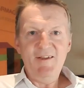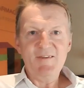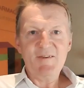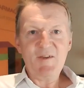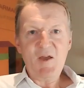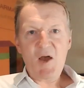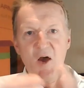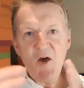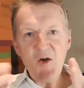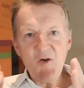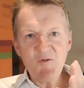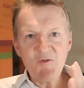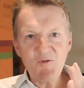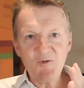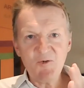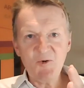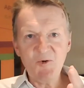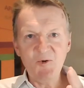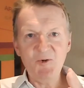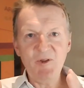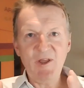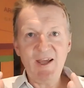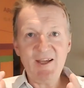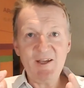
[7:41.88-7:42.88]
So
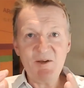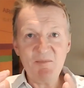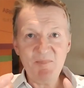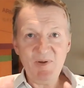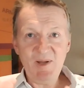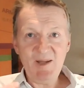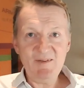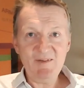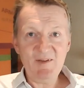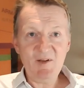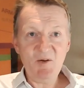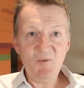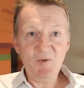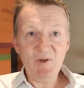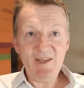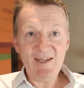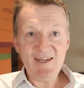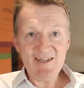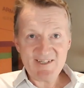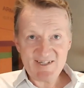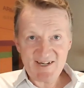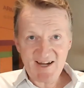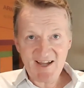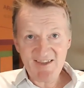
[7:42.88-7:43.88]
overall, they're competing with
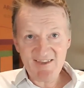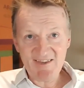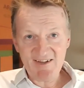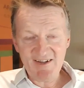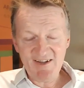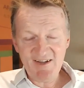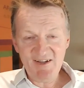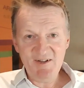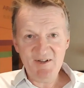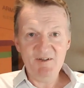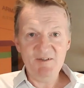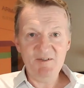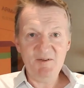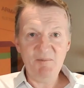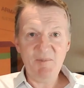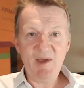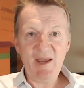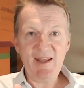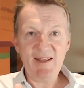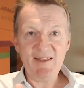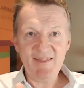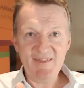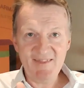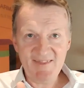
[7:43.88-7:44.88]
each other to
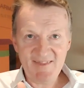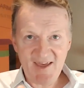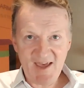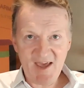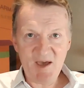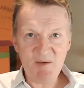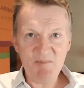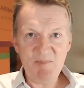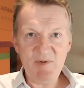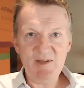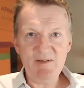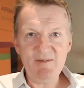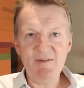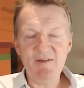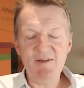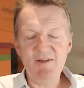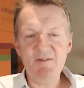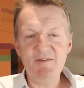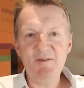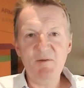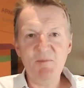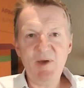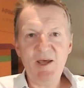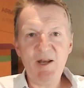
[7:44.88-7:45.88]
make their
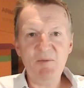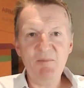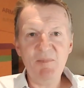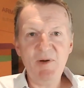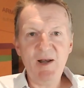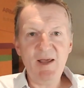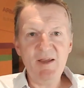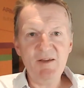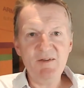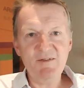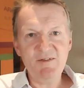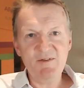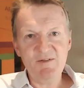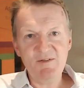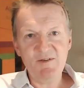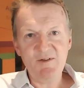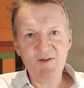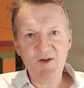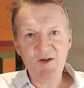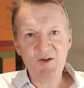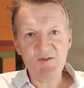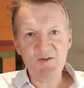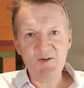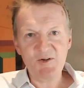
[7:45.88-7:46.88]
business a better place to
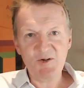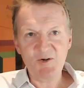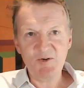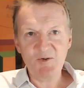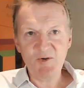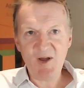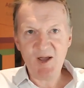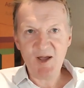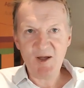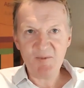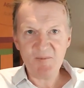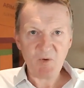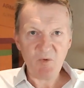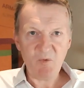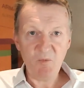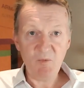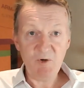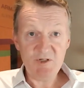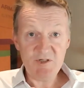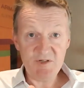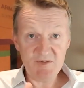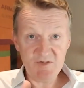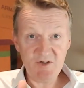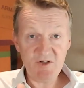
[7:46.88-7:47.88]
start a career,
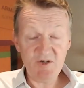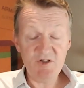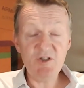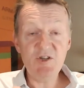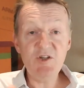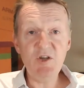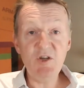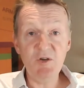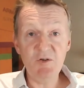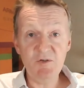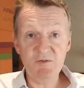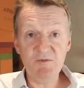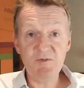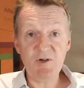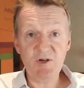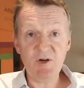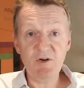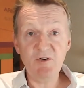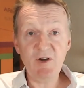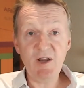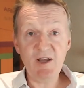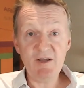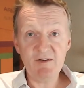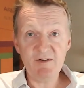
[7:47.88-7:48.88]
which is good news for
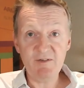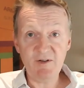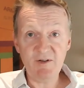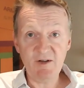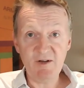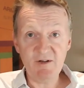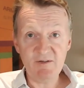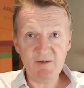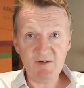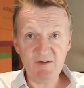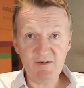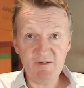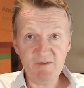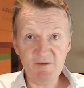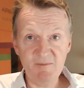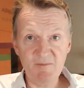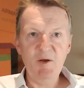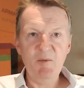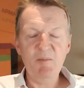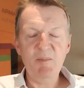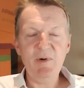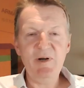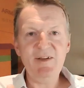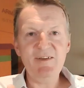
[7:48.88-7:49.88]
career starters,
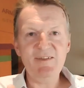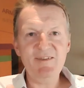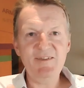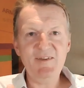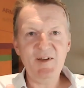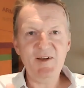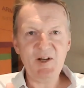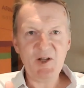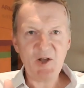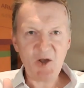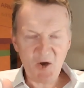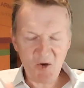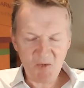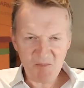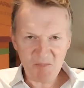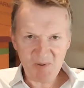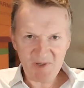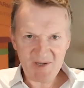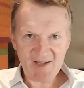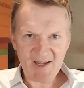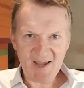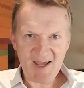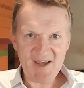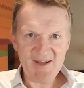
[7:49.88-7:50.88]
but it's still a
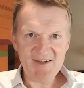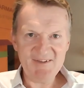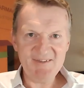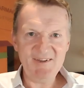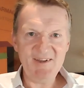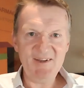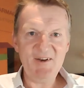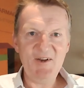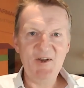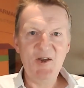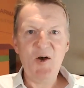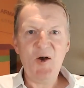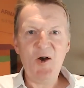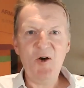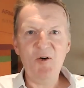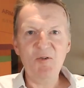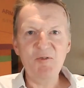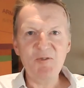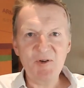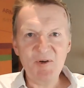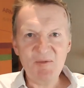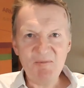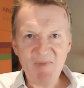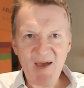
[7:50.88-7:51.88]
complicated,
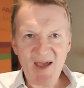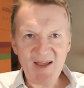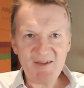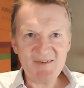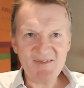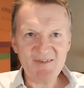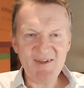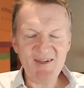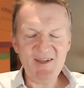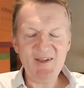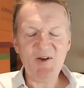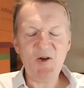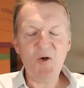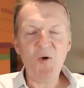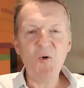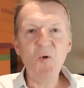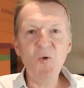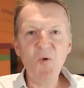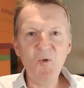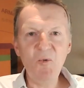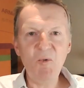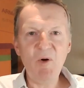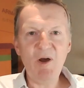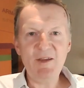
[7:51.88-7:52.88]
often messy, and
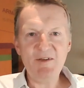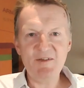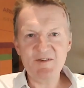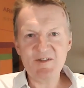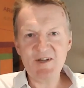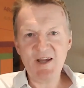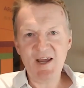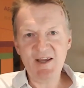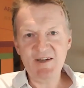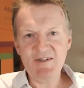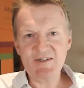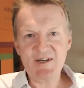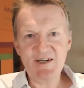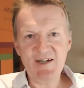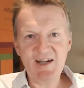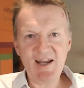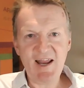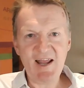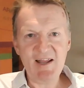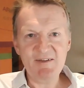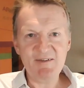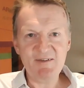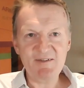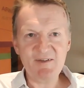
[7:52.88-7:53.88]
always changing
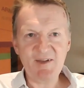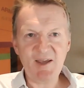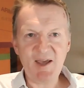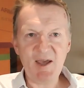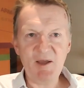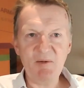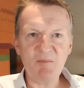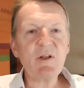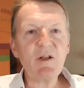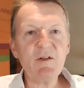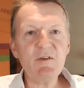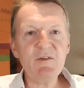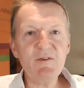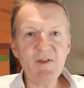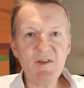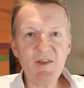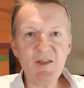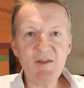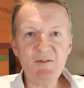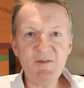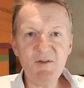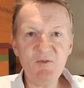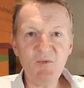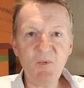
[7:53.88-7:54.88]
landscape. So
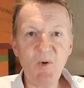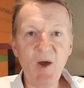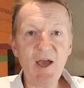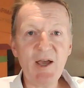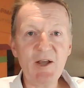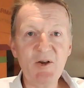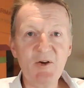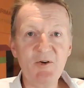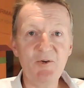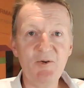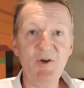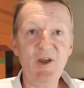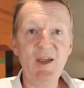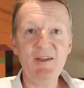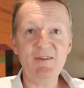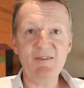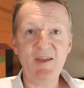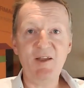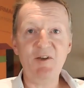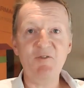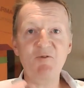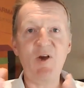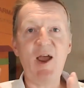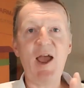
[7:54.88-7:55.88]
this is where Careers
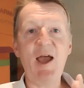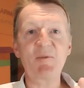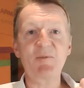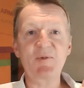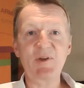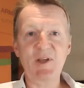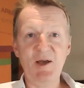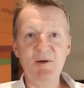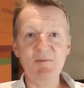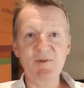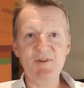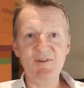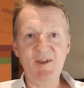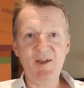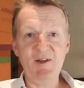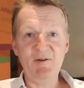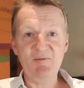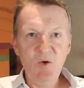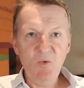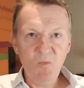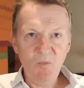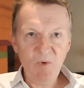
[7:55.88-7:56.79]
Unwrapped comes in.